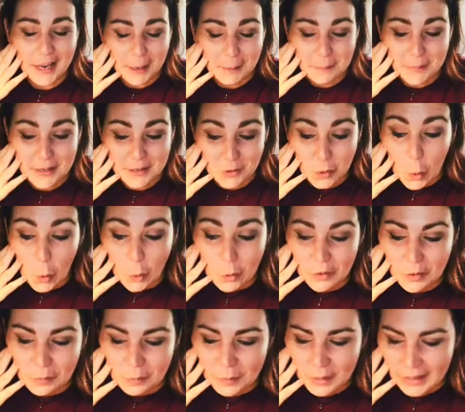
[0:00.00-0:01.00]
is
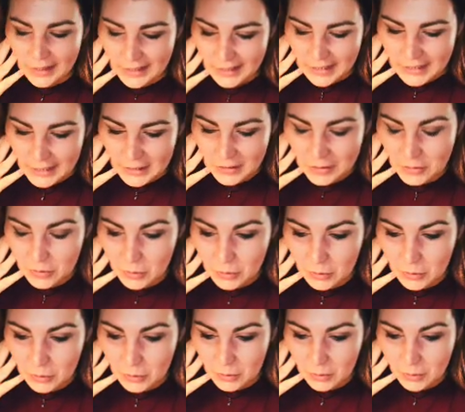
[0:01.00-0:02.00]
awesome.
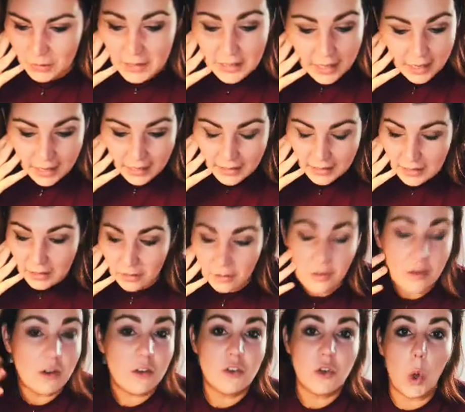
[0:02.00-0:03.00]
So yeah,
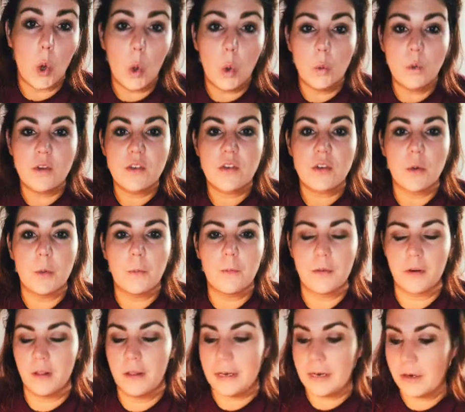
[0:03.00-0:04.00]
there's always scope
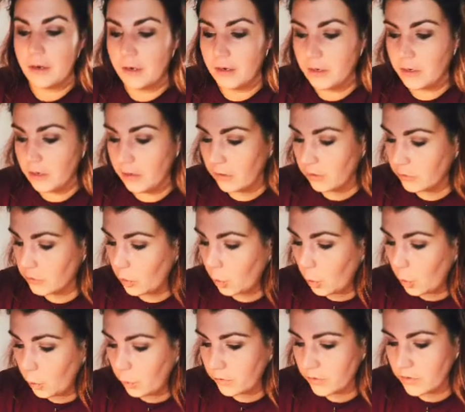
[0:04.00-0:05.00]
for learning, there's
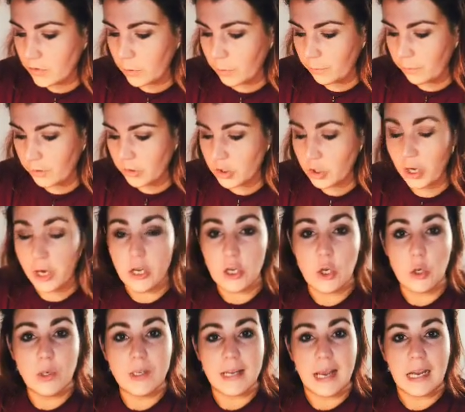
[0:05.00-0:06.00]
always scope for trying
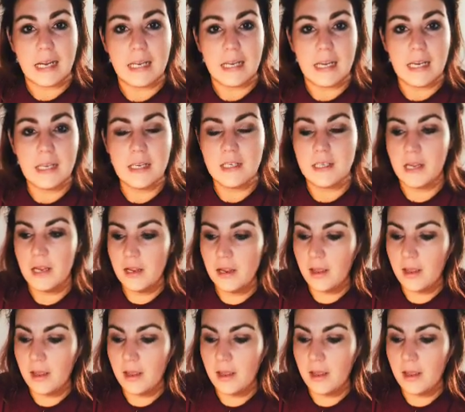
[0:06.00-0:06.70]
new techniques.